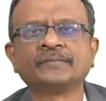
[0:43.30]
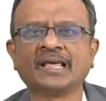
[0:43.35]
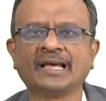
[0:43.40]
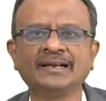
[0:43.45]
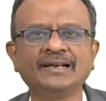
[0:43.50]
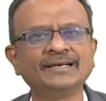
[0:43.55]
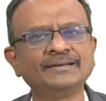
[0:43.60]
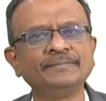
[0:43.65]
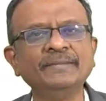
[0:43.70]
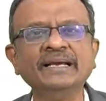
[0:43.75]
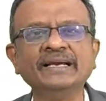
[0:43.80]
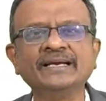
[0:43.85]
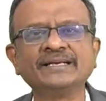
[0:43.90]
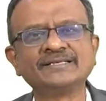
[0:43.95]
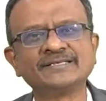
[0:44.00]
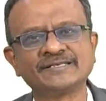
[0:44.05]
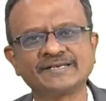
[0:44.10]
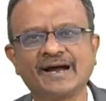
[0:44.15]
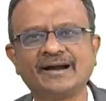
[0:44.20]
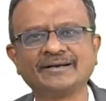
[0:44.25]
Let me get
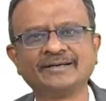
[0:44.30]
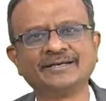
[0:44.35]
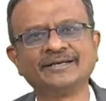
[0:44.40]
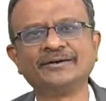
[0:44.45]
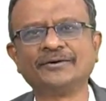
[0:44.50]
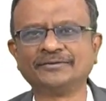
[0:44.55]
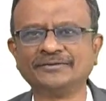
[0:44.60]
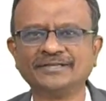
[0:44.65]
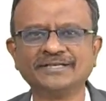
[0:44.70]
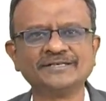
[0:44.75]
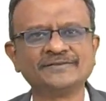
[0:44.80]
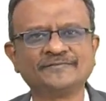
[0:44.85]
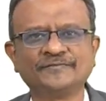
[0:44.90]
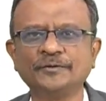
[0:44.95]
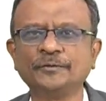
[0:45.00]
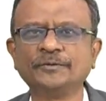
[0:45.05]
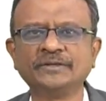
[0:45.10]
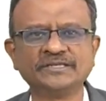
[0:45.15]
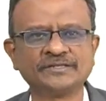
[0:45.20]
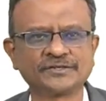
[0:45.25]
started on these
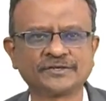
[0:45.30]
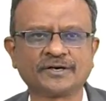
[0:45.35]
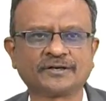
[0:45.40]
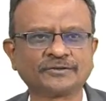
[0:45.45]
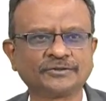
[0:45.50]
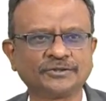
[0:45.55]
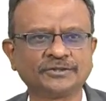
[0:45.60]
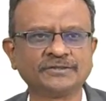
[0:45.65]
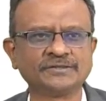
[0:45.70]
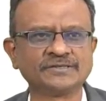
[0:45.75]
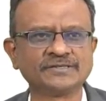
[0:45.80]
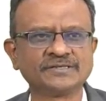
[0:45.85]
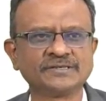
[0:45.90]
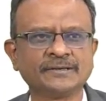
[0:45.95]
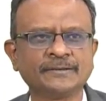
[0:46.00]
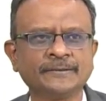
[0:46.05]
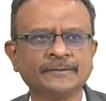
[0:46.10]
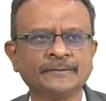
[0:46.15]
few instructions.